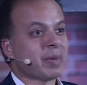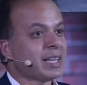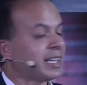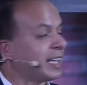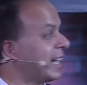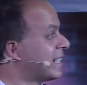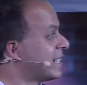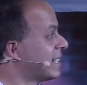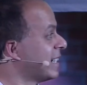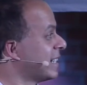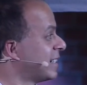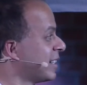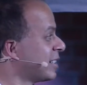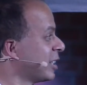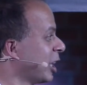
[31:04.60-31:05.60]
many cases,
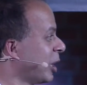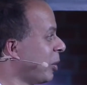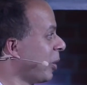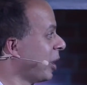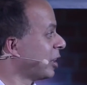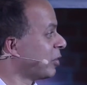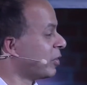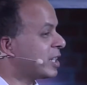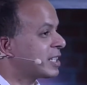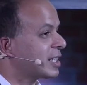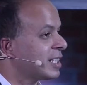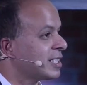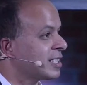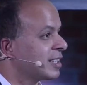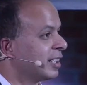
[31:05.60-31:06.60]
it doesn't go away, and the
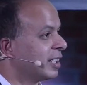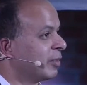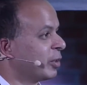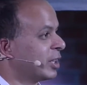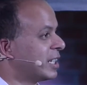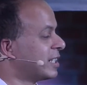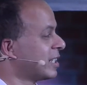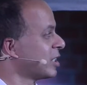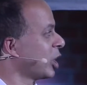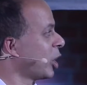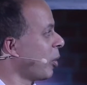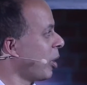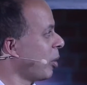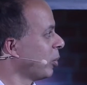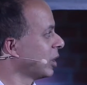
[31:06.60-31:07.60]
risk is that when it doesn't
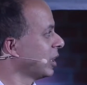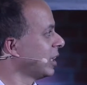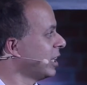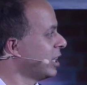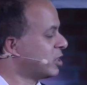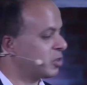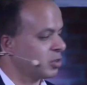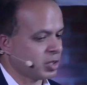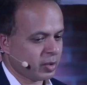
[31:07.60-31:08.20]
go away, what it leads to.